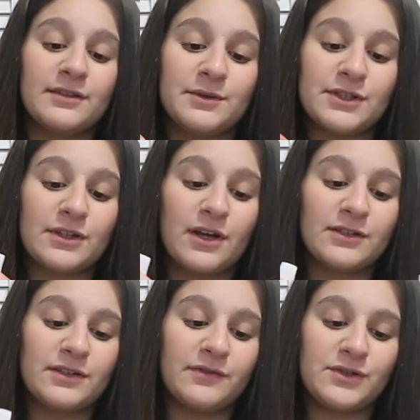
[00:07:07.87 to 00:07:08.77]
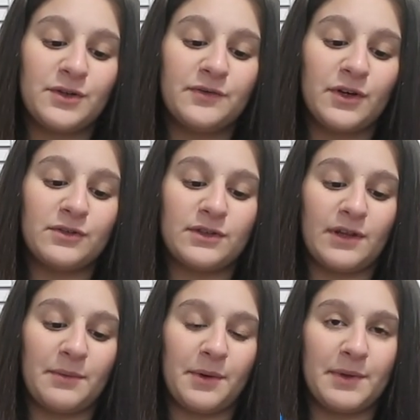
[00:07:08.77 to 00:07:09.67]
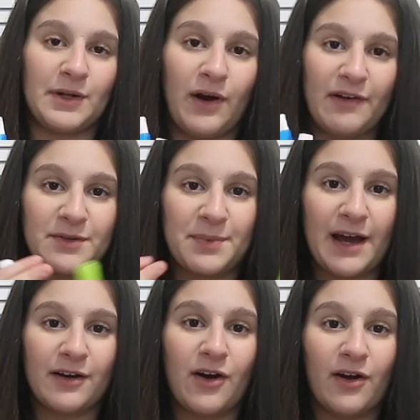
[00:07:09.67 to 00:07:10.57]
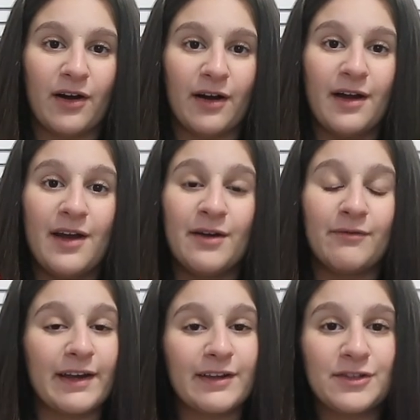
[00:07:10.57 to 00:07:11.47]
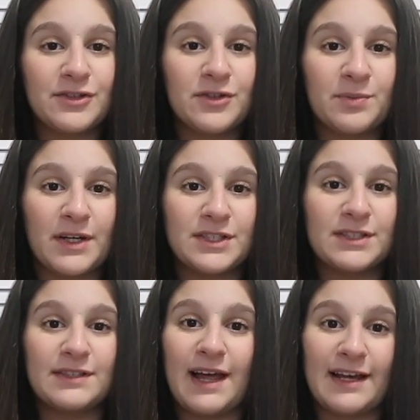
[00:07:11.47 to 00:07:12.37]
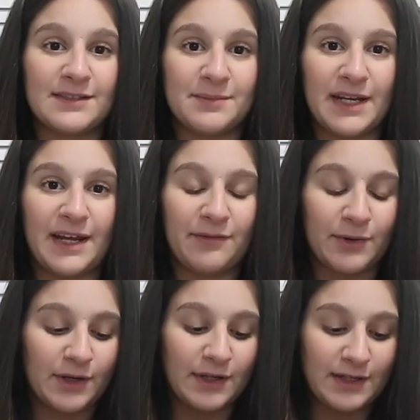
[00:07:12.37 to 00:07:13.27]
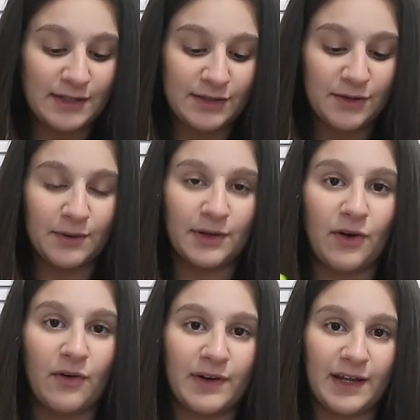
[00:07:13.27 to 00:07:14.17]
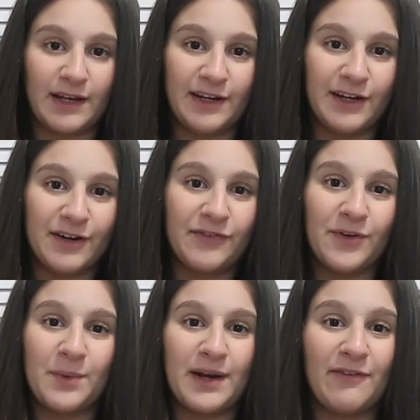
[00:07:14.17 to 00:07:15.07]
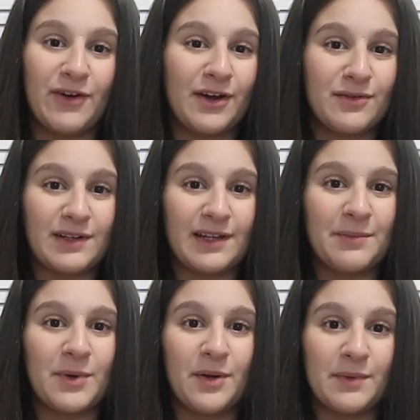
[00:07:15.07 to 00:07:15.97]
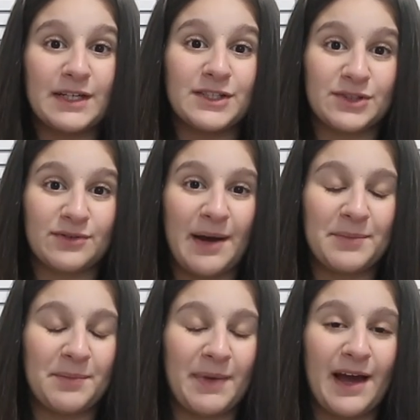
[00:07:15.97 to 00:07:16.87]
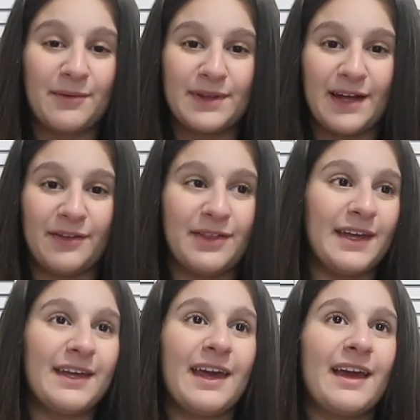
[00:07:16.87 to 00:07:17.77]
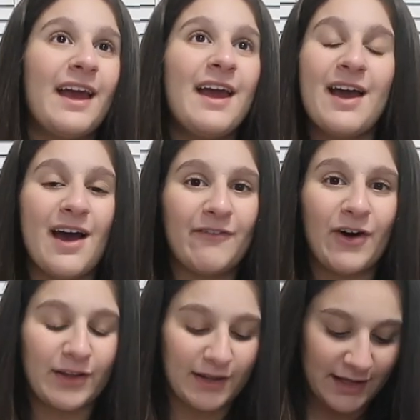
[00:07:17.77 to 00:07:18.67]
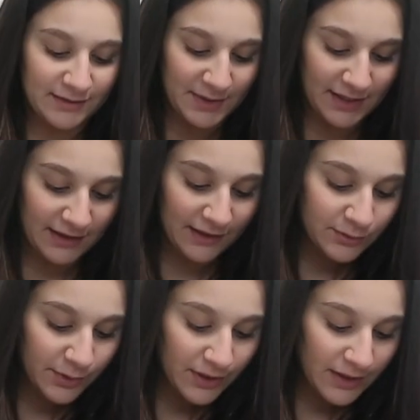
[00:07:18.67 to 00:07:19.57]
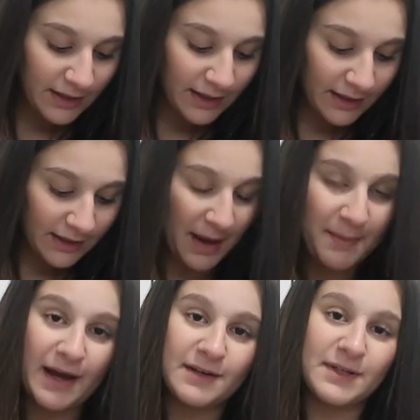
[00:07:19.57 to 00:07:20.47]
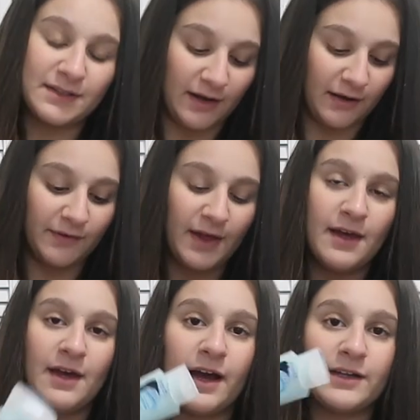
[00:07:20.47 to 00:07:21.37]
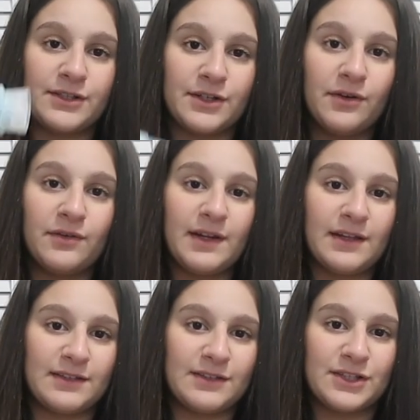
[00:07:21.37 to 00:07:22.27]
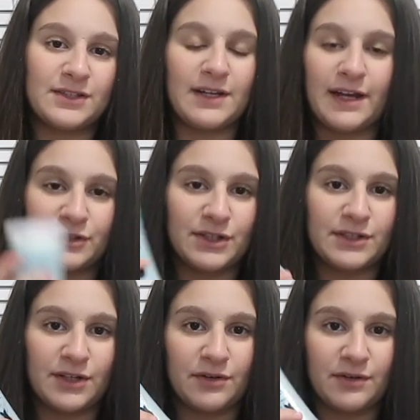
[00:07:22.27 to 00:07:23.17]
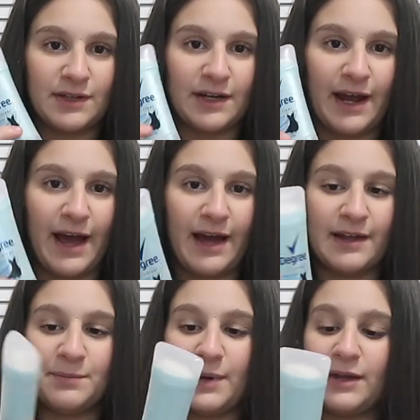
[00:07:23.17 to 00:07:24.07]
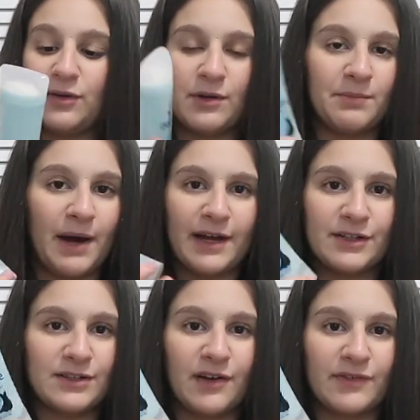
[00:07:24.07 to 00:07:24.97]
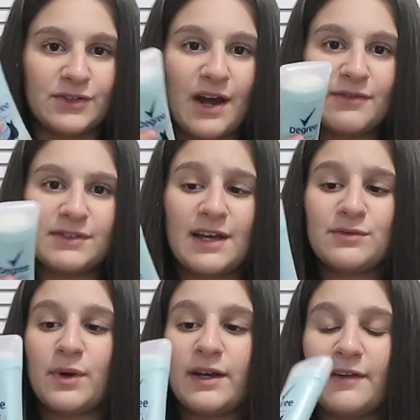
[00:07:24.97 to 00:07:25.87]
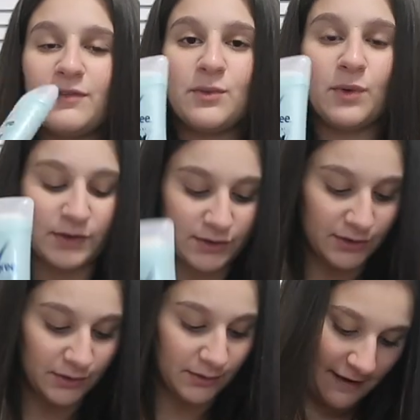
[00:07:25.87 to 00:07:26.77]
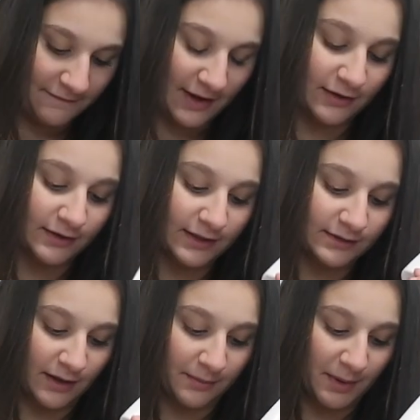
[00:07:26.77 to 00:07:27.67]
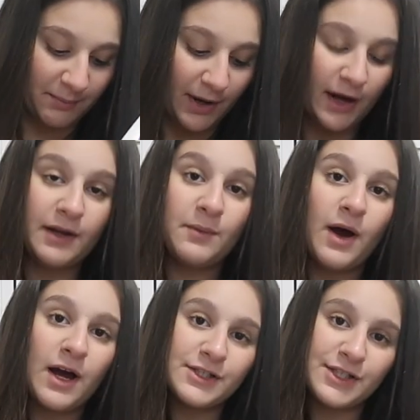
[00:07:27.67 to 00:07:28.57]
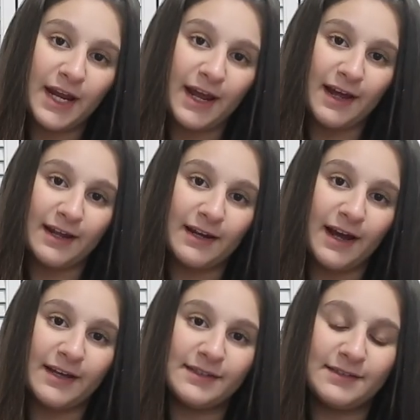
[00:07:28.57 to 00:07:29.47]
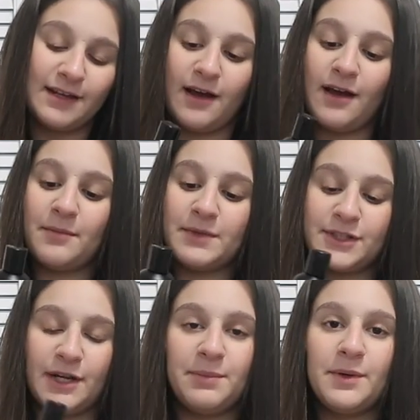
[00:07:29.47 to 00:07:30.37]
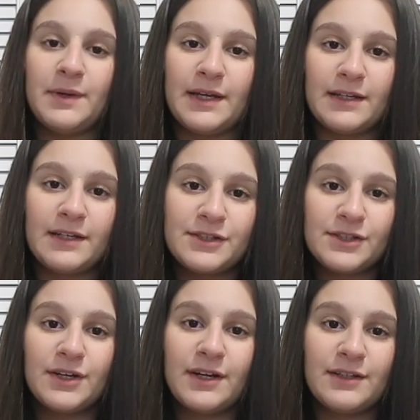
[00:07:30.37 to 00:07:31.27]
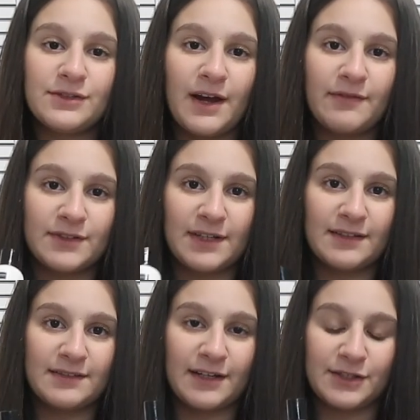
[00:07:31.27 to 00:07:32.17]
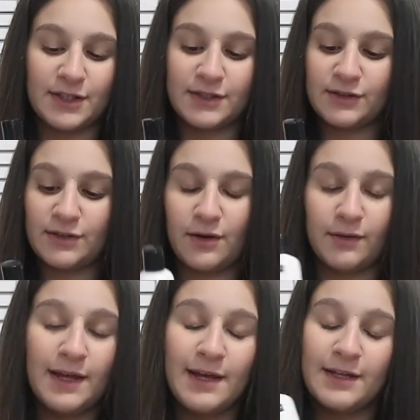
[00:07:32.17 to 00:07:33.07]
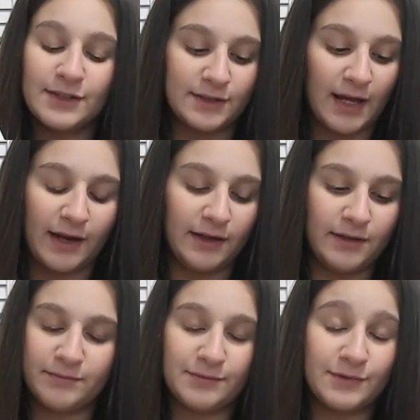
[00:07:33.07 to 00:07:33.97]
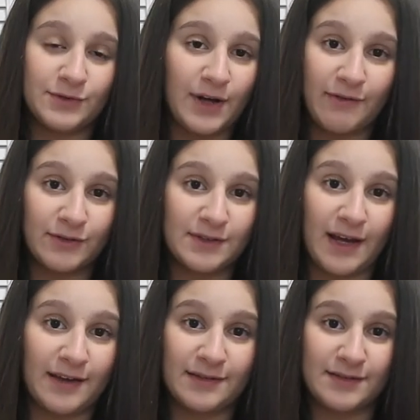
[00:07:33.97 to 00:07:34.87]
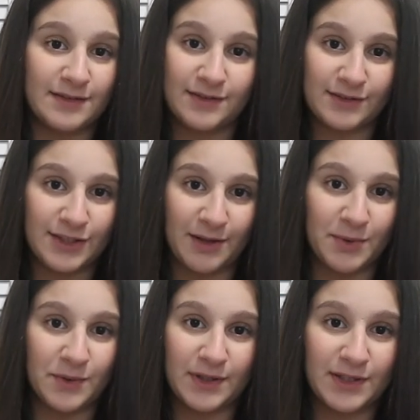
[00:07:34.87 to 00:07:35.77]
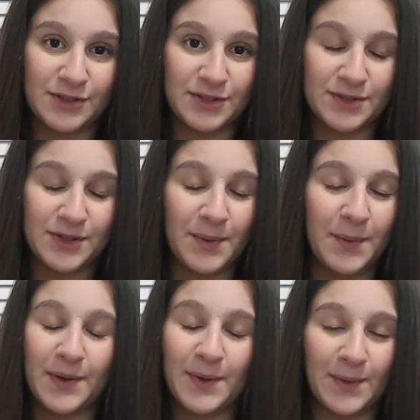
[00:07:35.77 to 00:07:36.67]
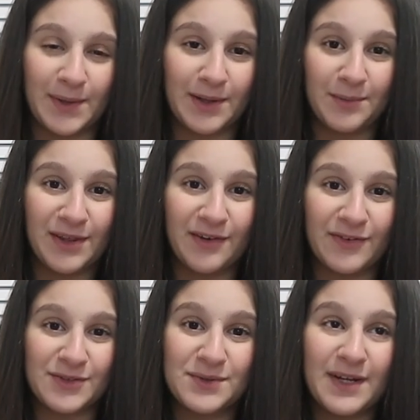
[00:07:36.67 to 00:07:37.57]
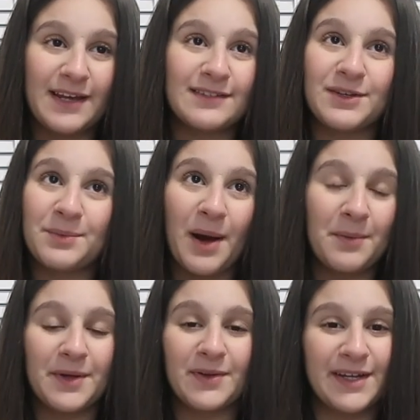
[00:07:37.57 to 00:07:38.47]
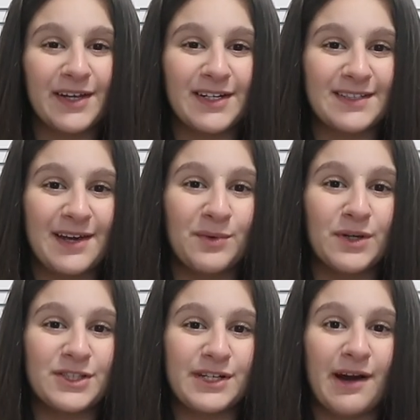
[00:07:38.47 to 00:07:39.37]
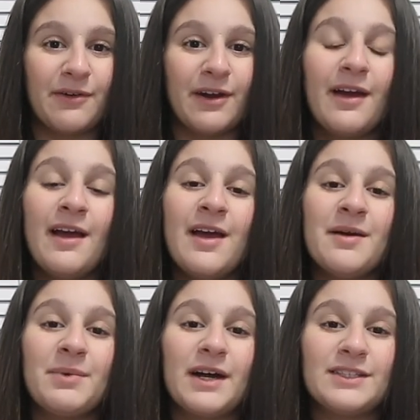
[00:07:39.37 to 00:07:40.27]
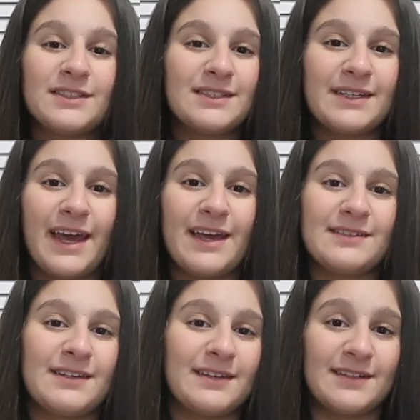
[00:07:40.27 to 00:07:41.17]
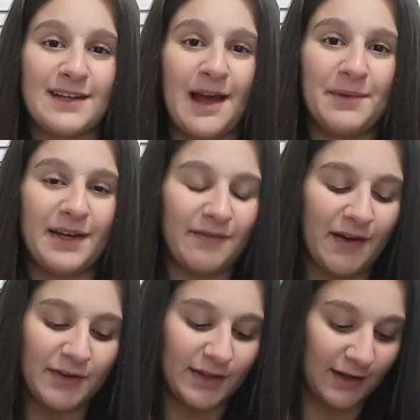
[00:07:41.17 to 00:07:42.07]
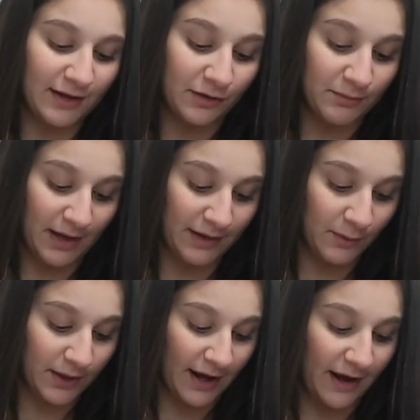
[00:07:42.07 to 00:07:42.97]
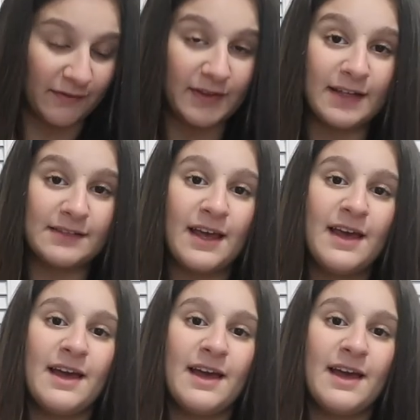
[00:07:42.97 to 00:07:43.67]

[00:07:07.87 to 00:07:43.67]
So we just got ourselves 2 of those, so that way we don't have to pack our regular toothbrushes last minute if we're gonna need to, and they're already in here for whenever I go into labor, and we can just grab the bag without thinking of all the last minute things we're gonna need. I packed myself a deodorant. This is just an extra deodorant that I had, but you can buy yourself a travel size one if you want to. I found some body wash and some shampoo and conditioner in the travel size section, so just any travel size shampoo and conditioner is going to work. You're only going to be there for 2 days, and you're probably only going to take 1 shower, but just in case, like the timing of everything, you might want to have this.